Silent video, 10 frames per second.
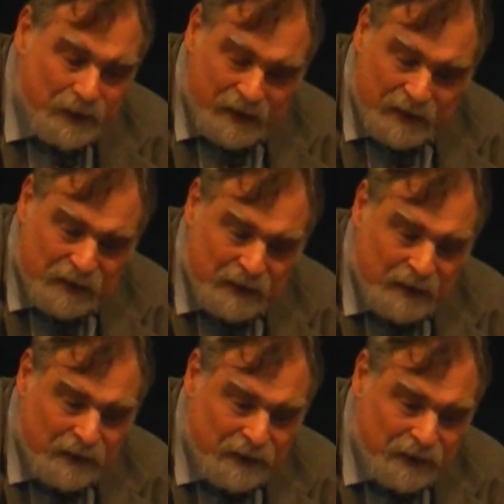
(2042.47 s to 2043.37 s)
to this
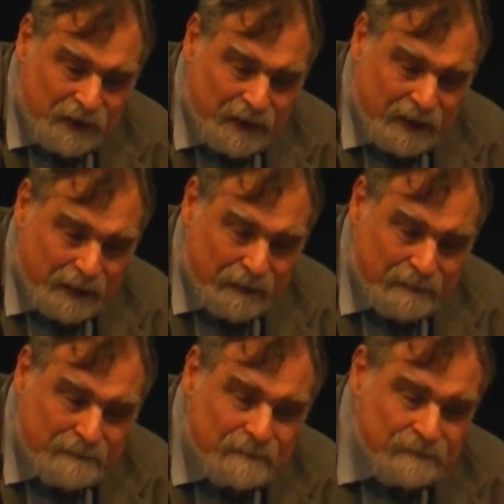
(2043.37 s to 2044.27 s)
in just a second.
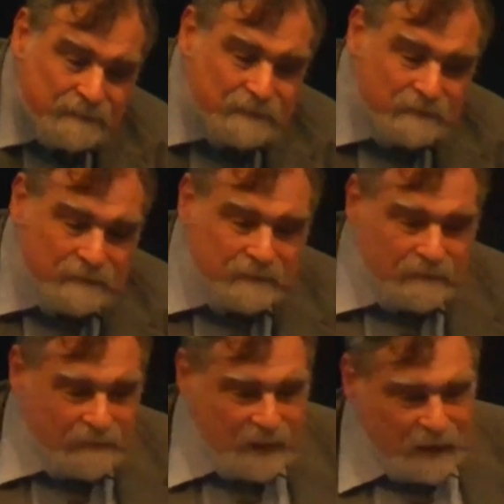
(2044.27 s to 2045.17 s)

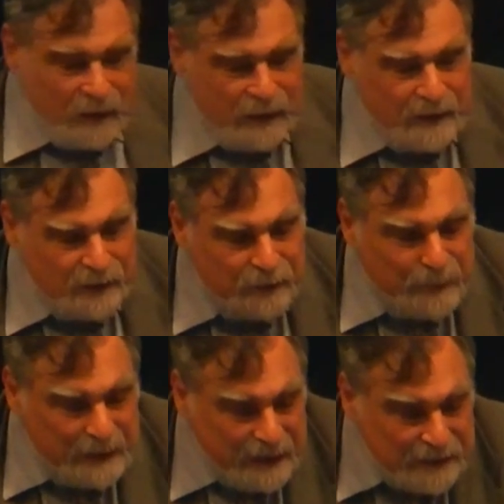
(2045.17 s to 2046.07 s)
Okay, this is
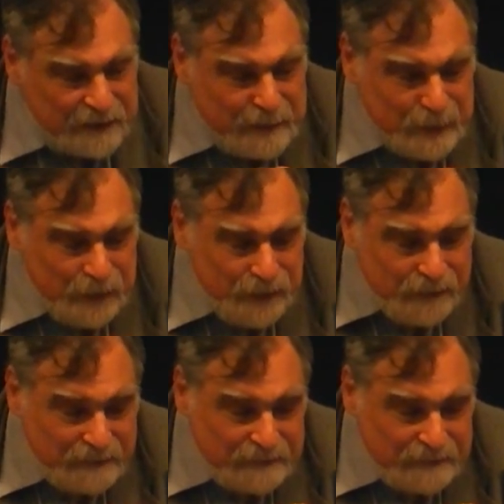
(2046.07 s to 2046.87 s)
my last image.